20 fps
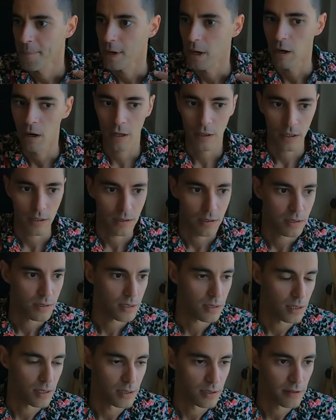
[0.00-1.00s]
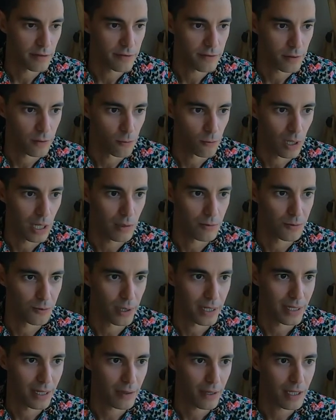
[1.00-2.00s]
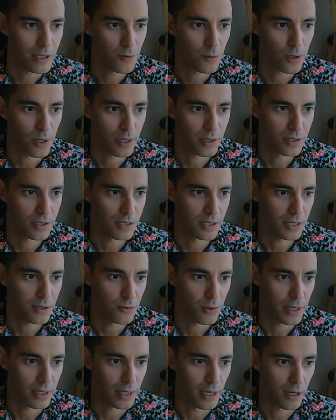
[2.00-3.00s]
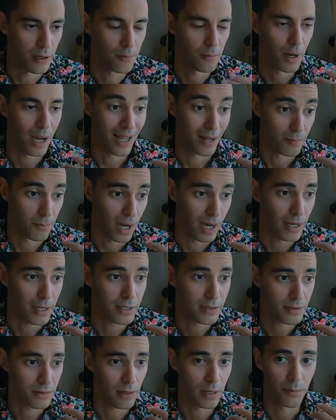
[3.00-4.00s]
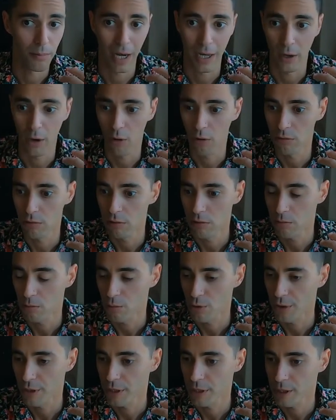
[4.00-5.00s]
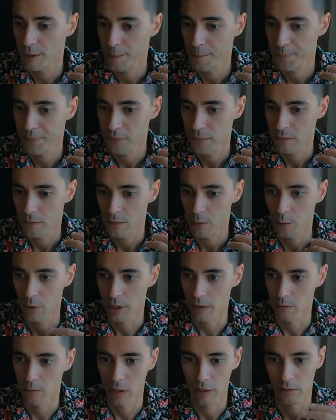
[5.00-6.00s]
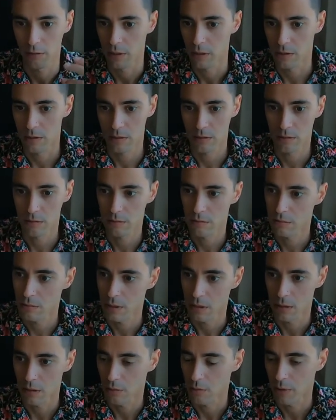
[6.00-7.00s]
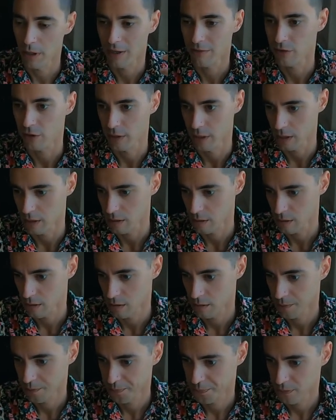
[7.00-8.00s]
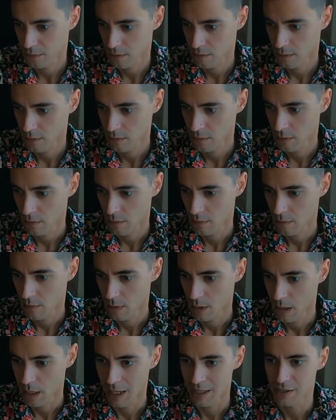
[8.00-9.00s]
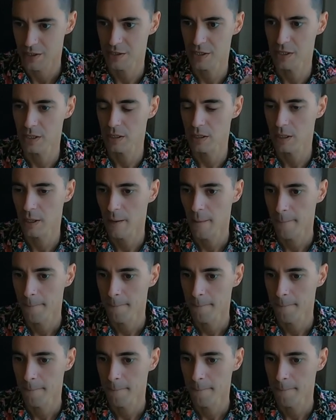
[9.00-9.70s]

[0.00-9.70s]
artists in different realms right now, that's what I see right now in my own work, whether it's, whatever it is. I see